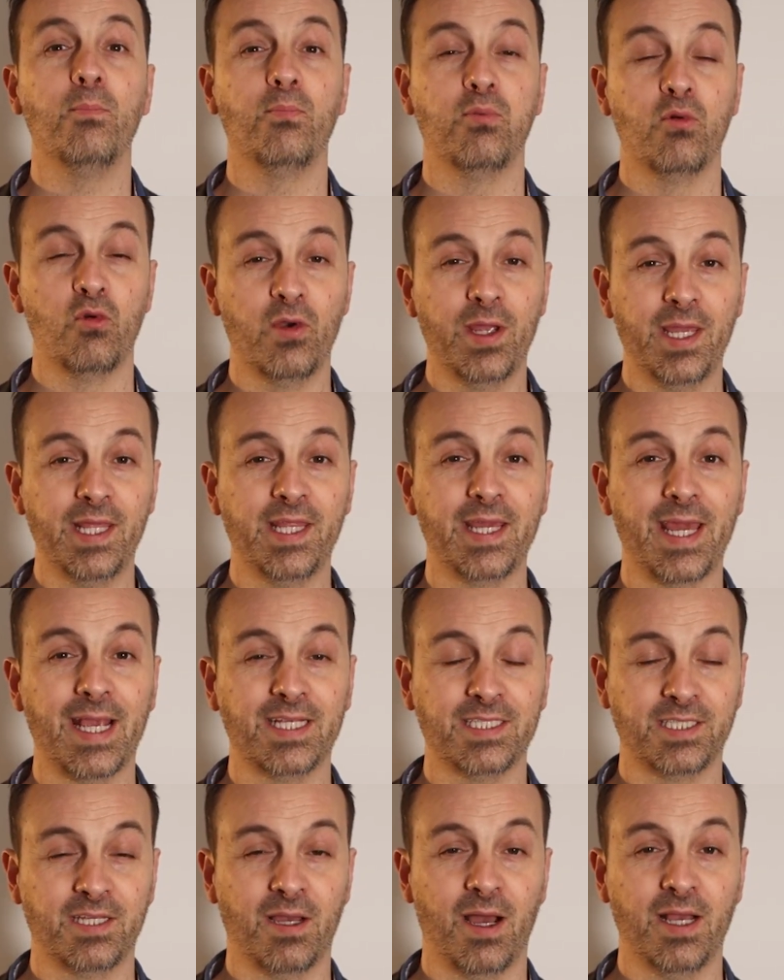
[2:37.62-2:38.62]
breathing
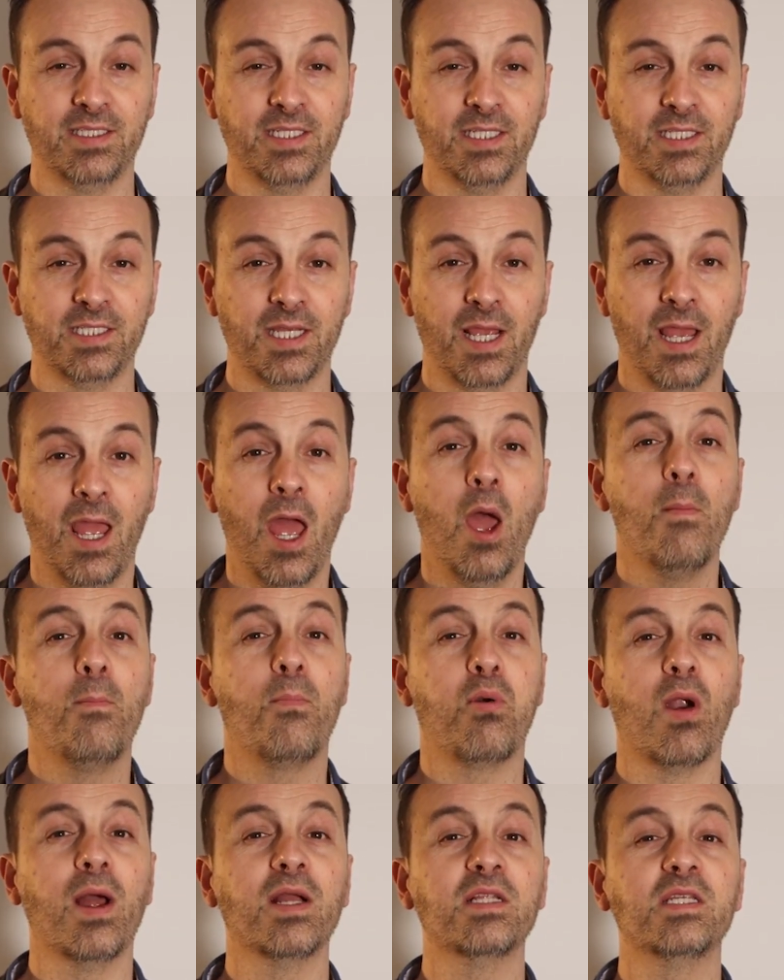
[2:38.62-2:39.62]
exercises.
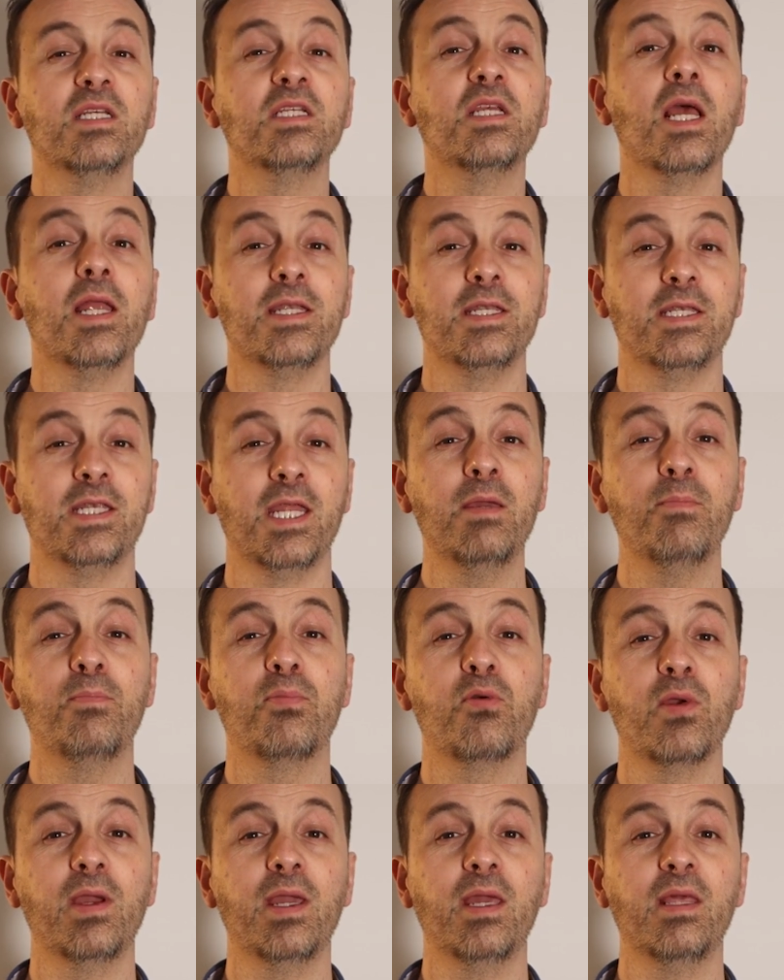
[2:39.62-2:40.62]
Practice deep
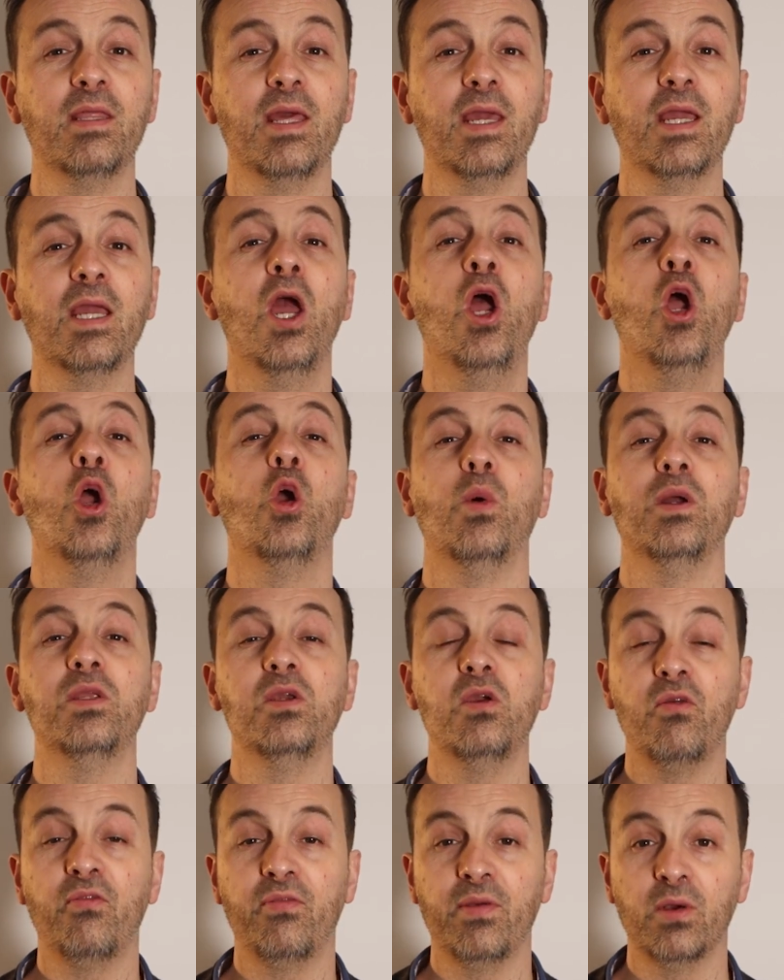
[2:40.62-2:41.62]
breathing when
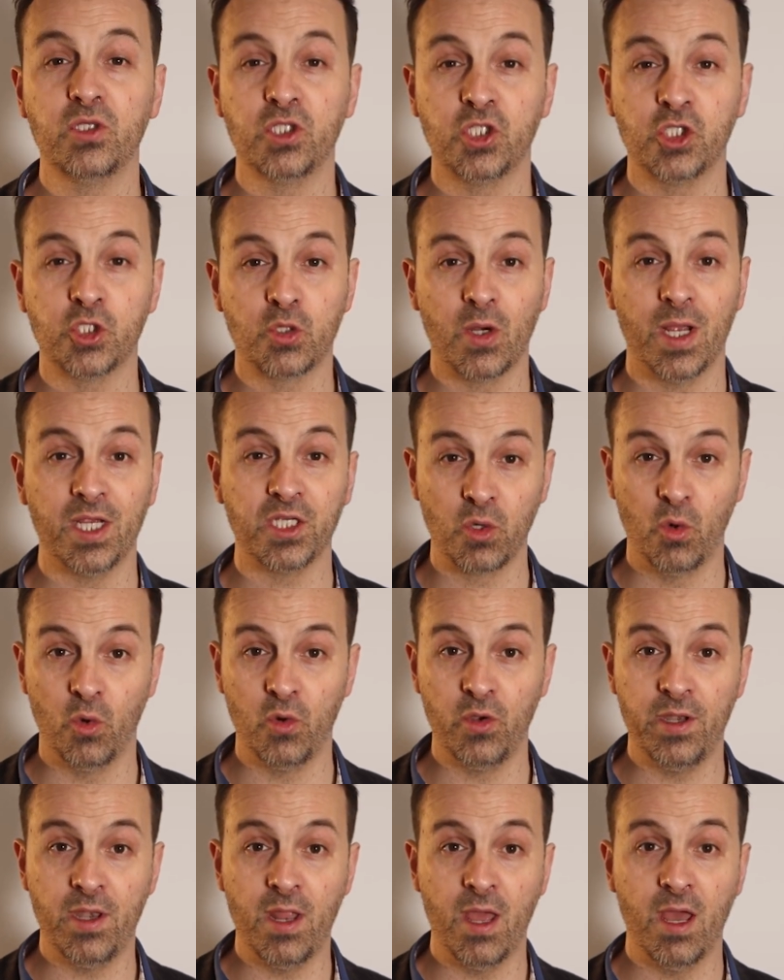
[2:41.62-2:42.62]
you feel stressed or
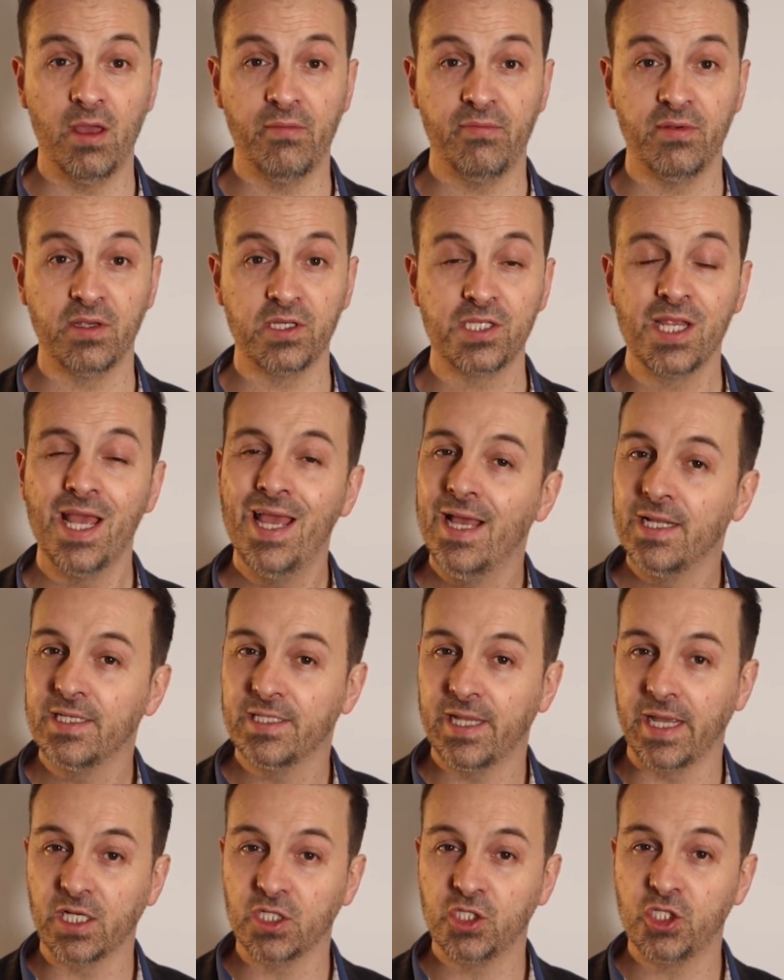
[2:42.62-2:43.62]
nervous.
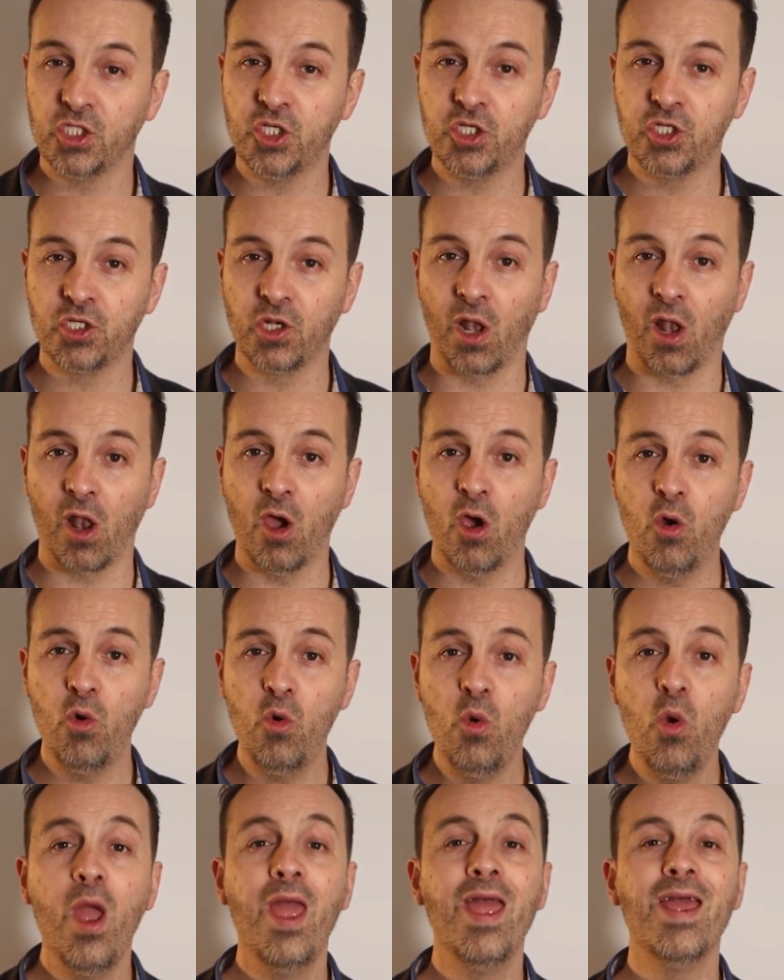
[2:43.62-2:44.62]
Take
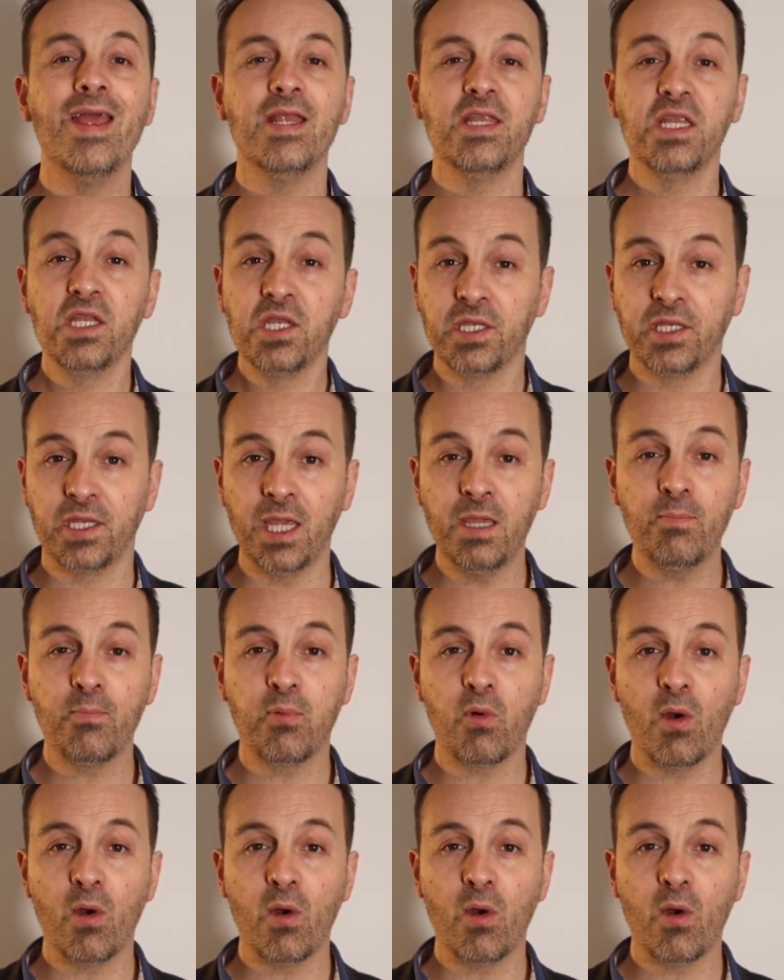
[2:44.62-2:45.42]
slow, deep